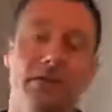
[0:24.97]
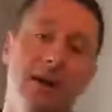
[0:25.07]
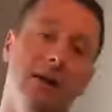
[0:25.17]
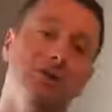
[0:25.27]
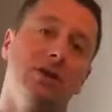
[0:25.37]
the
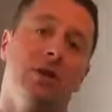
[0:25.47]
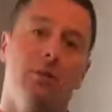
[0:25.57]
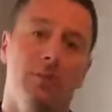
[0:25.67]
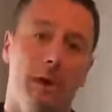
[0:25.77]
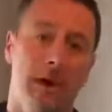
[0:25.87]
energy
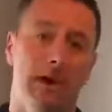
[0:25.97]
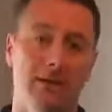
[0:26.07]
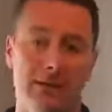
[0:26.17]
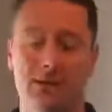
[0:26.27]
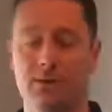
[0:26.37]
coming back
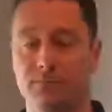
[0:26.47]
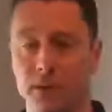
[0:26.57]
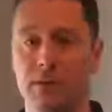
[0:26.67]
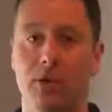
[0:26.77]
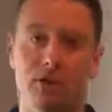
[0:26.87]
isn't
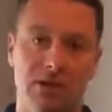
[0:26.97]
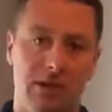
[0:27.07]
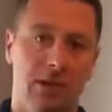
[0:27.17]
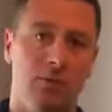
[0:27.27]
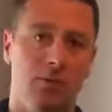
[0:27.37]
pretty much the
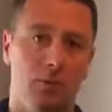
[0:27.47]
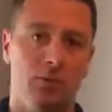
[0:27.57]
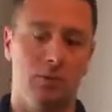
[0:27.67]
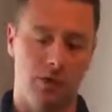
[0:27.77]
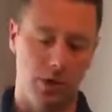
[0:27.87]
same as
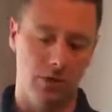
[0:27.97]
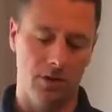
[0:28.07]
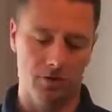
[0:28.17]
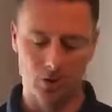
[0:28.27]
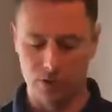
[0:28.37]
what's going out,
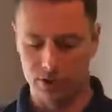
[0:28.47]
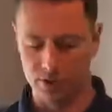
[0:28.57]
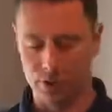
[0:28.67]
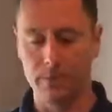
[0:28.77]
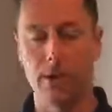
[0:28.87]
it's going to
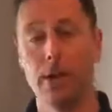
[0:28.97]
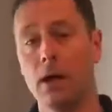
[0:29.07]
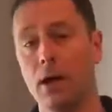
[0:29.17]
trip.